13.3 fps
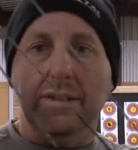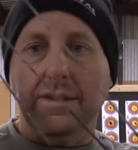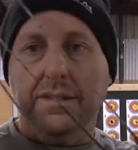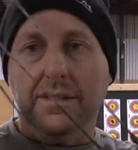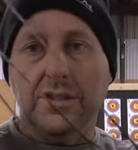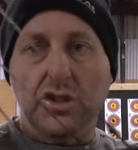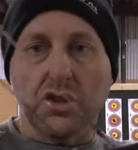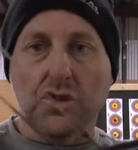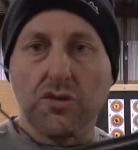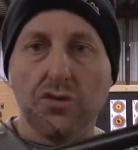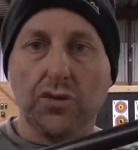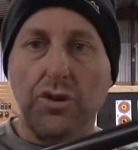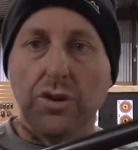This is a
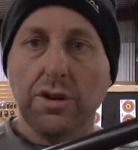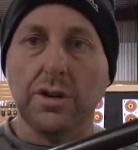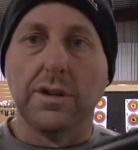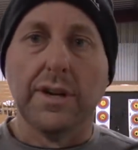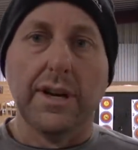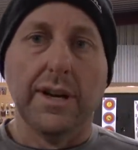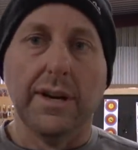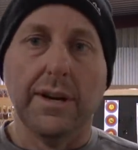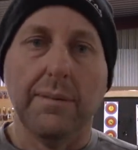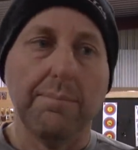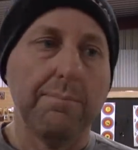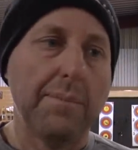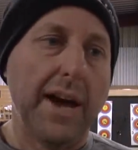Shrewd
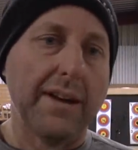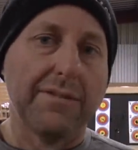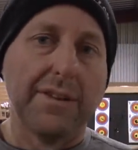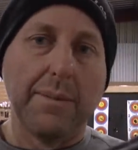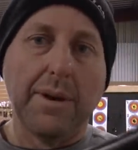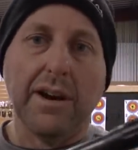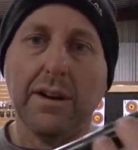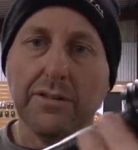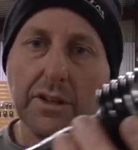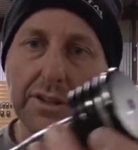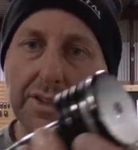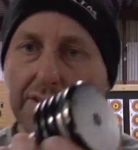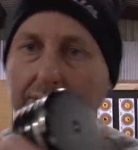back V bar, and I've
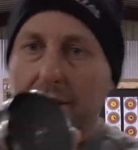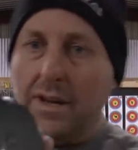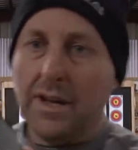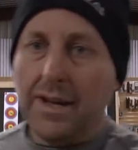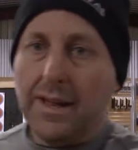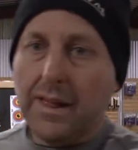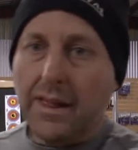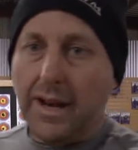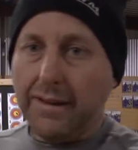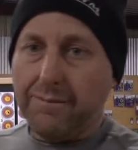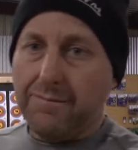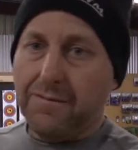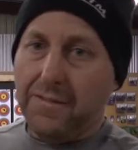got this
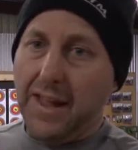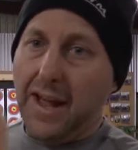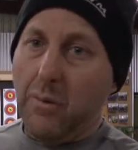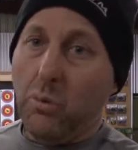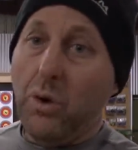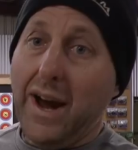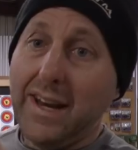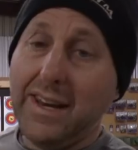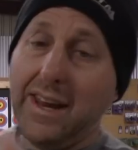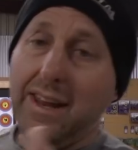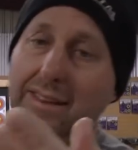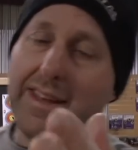like flat weight here.